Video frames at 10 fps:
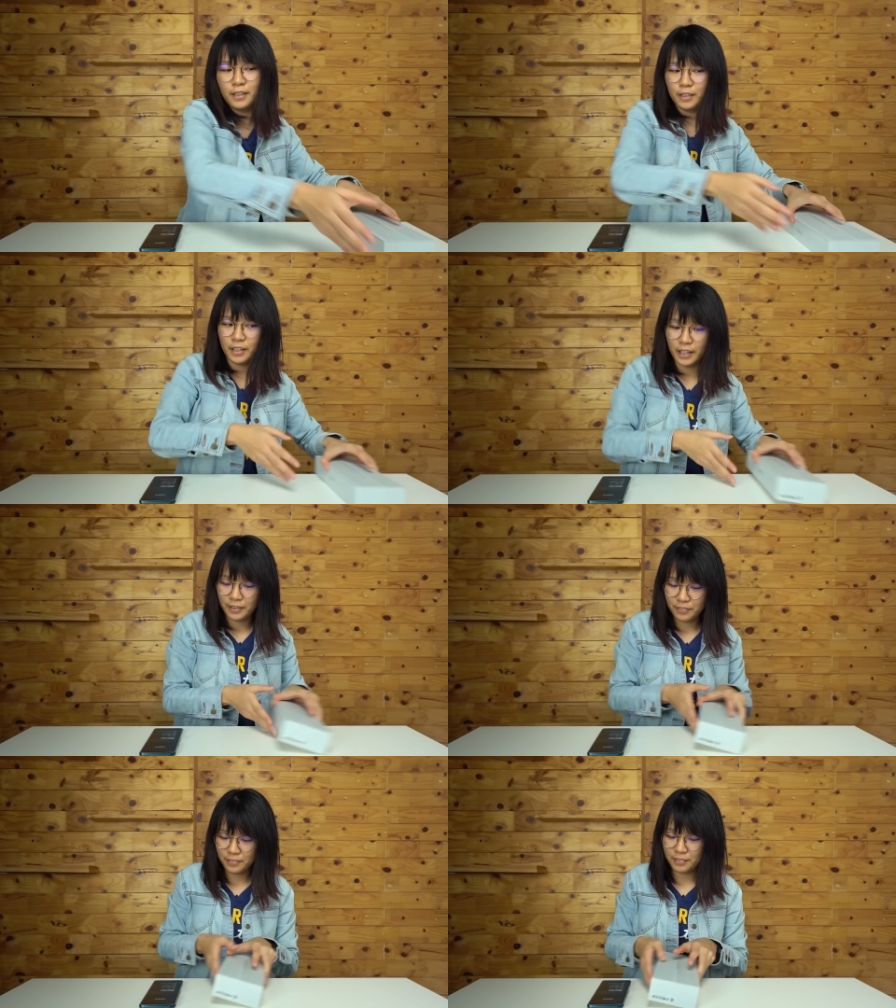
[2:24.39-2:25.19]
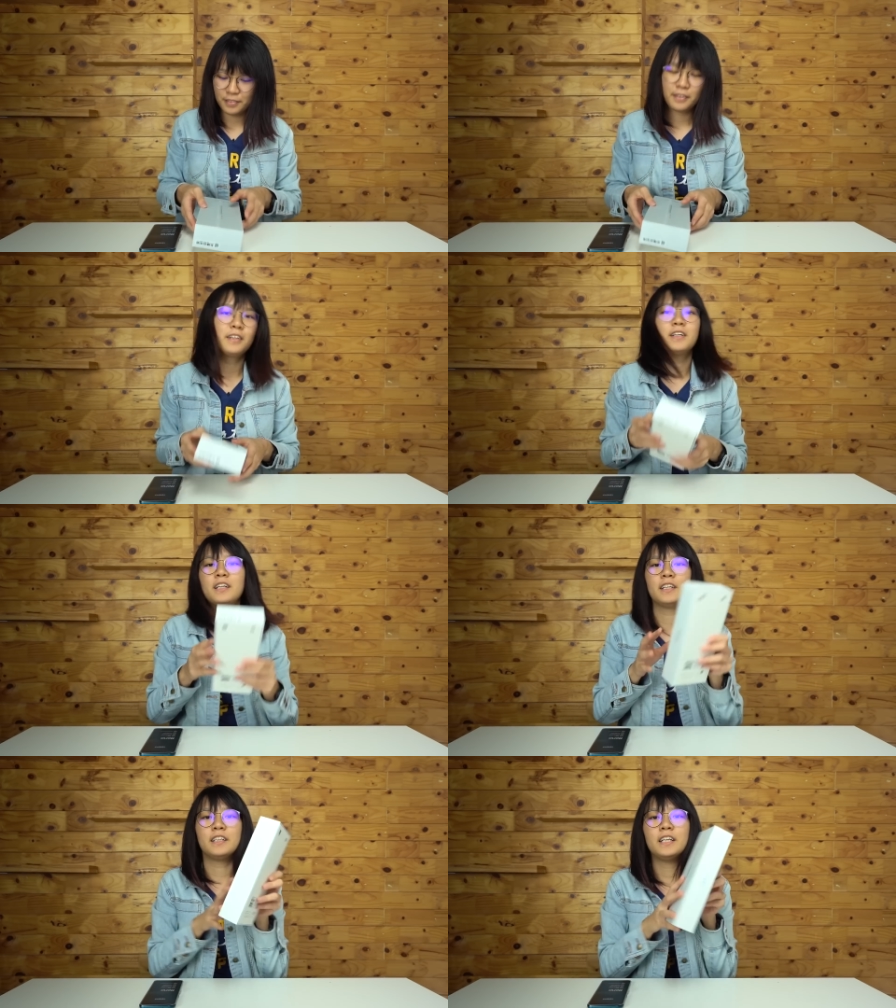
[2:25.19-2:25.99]
Okay.
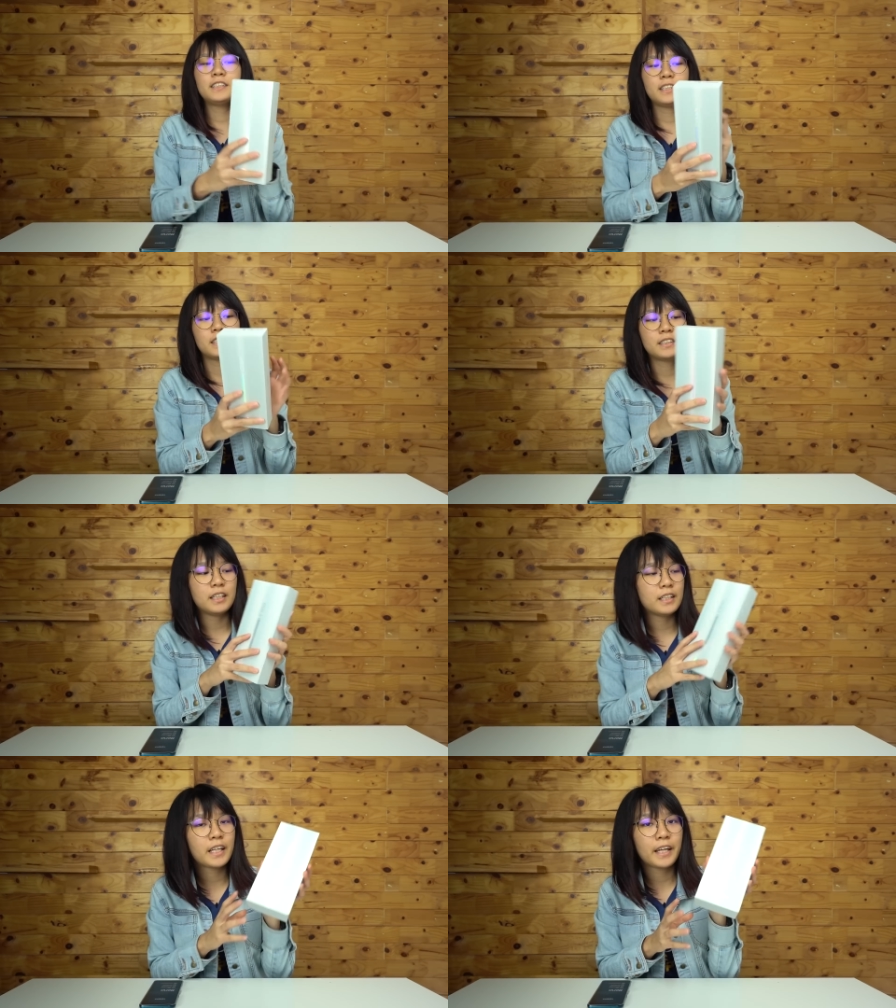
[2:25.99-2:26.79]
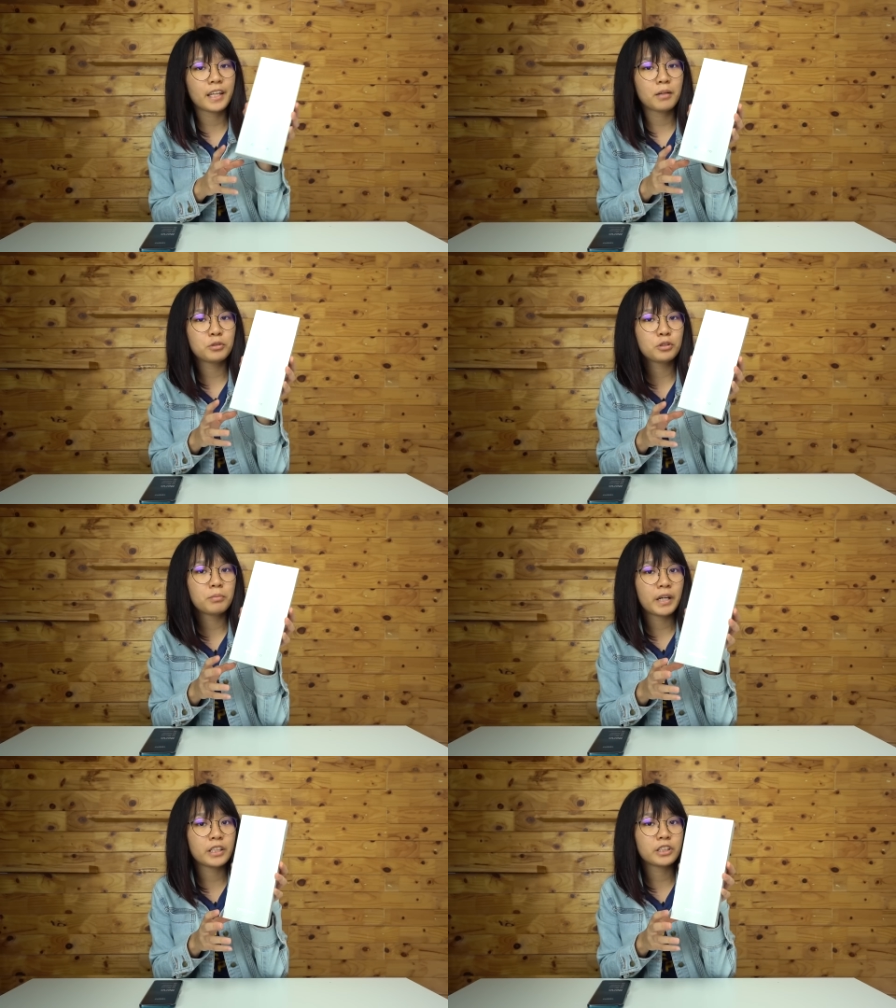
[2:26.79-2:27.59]
This is the 10x Zoom
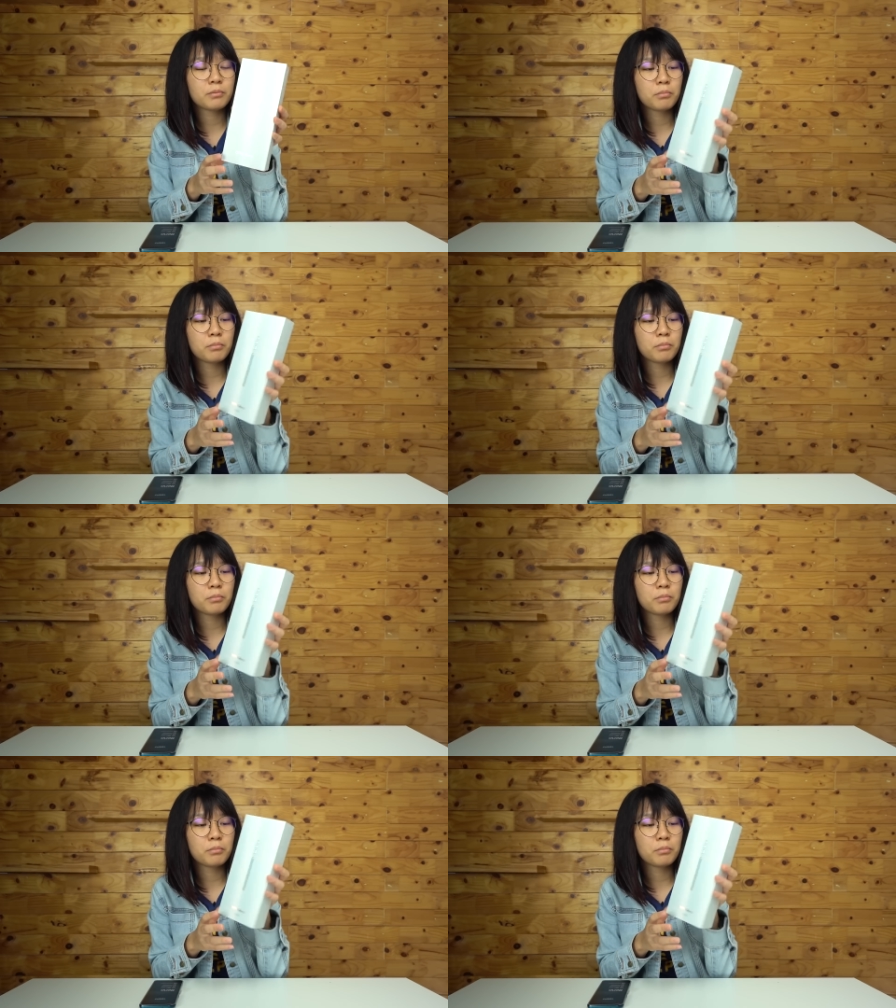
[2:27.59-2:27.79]
edition